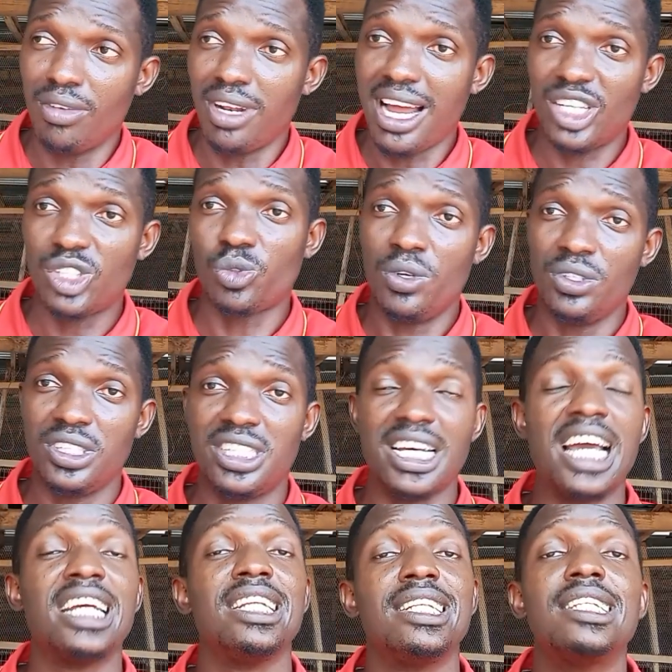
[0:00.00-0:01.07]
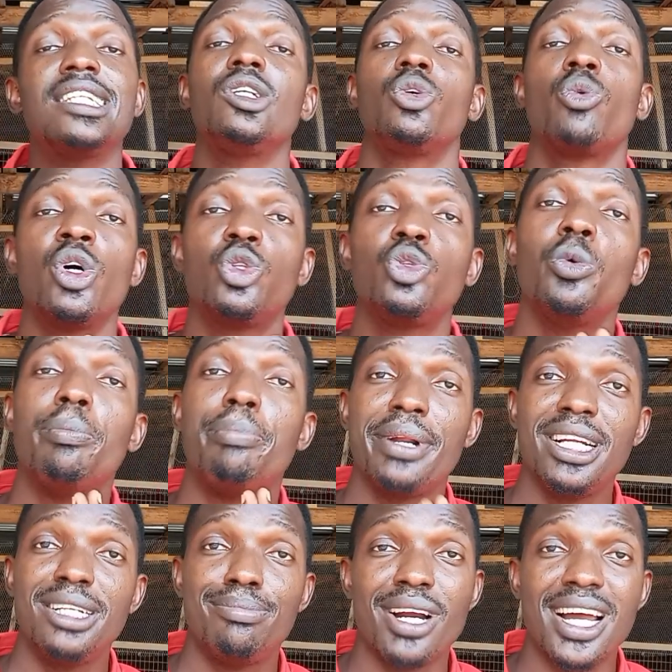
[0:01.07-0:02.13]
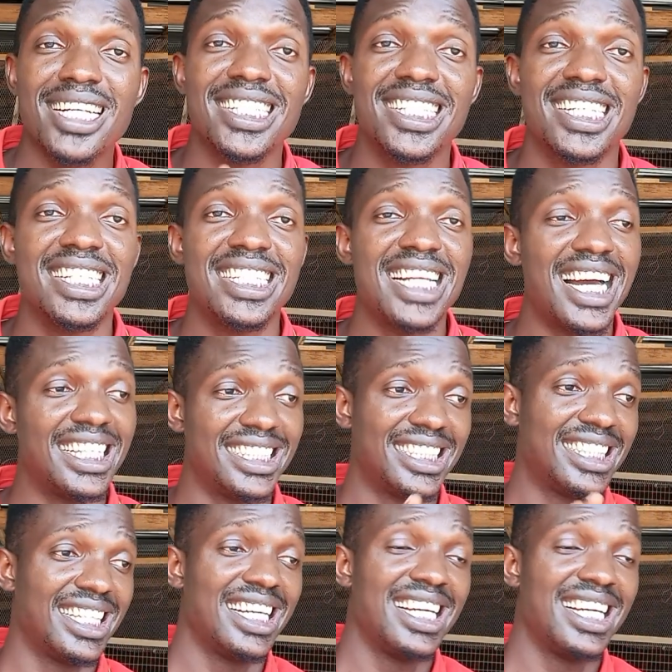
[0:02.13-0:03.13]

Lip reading: large quantities and you want to breed broiler chicken that